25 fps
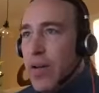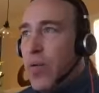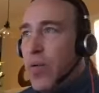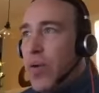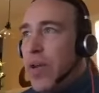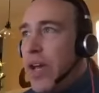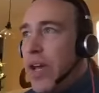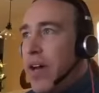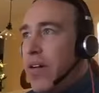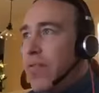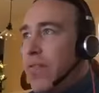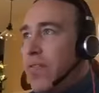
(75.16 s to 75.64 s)
we
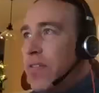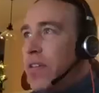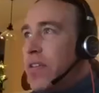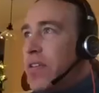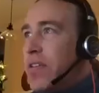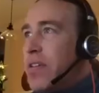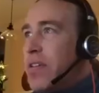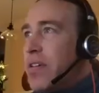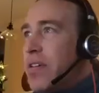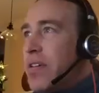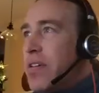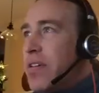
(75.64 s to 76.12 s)

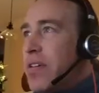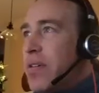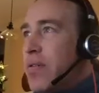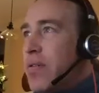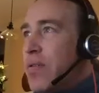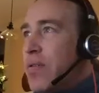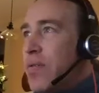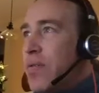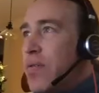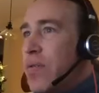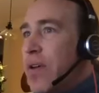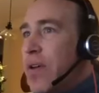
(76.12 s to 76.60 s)
haven't
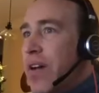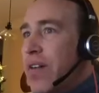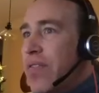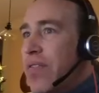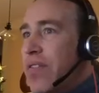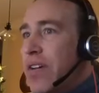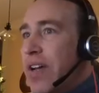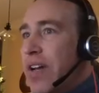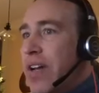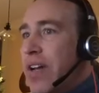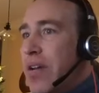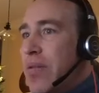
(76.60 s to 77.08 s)

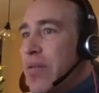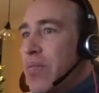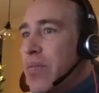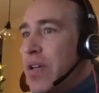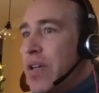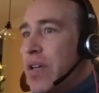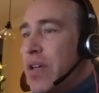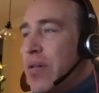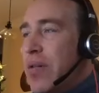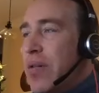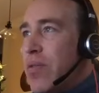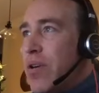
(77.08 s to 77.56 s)
had a meeting